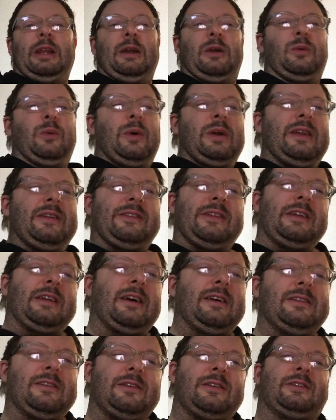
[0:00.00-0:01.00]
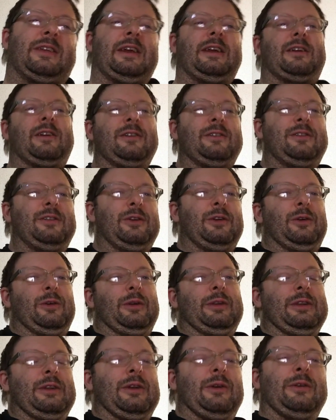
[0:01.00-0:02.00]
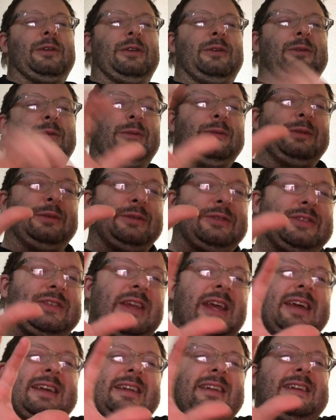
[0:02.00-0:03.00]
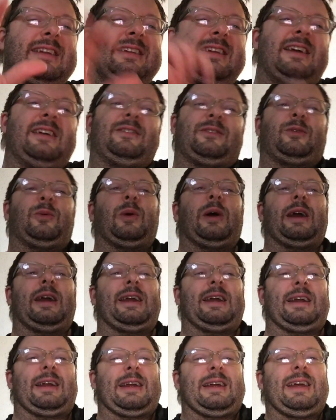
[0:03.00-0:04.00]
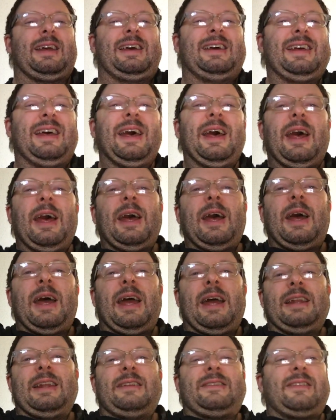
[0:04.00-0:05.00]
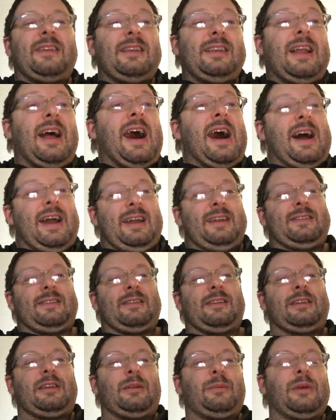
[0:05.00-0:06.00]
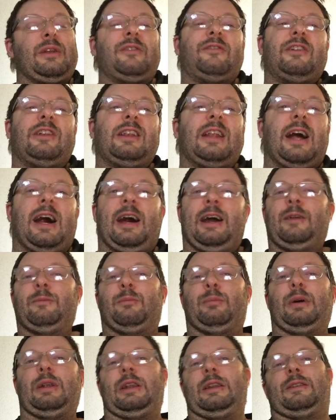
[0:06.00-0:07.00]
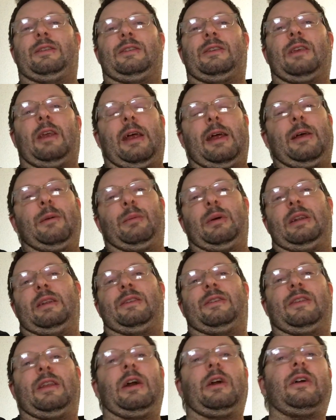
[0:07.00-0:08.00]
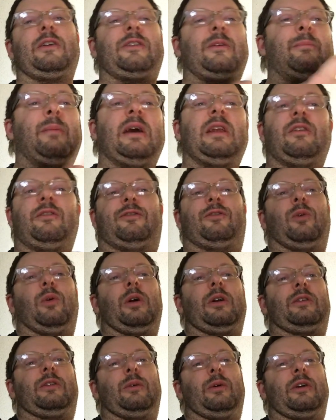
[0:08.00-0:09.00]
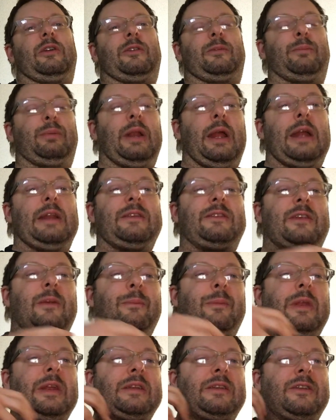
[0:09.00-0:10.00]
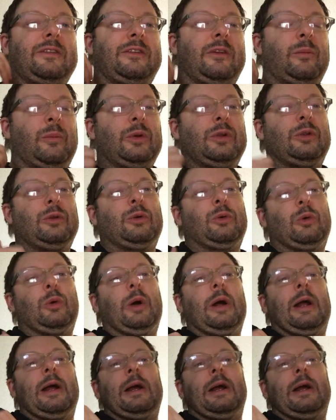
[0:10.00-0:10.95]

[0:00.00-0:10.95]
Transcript: what does an undertaker do? You say it in a nice way, and it's a lie. It's a little bit of a lie, but it's there as a metaphor to explain something to someone who